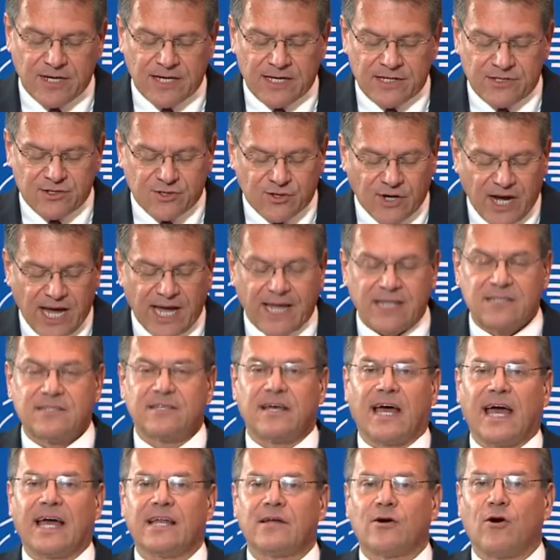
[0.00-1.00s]
trade
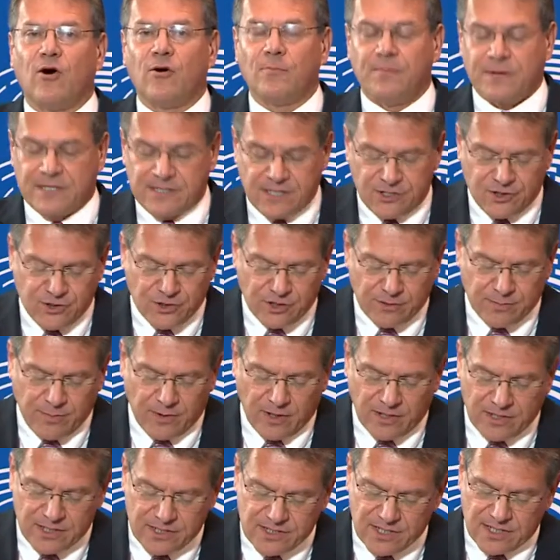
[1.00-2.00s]
and competition
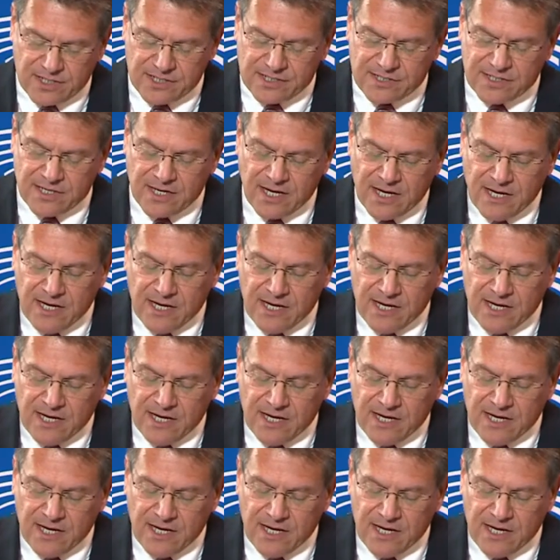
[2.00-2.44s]
policies,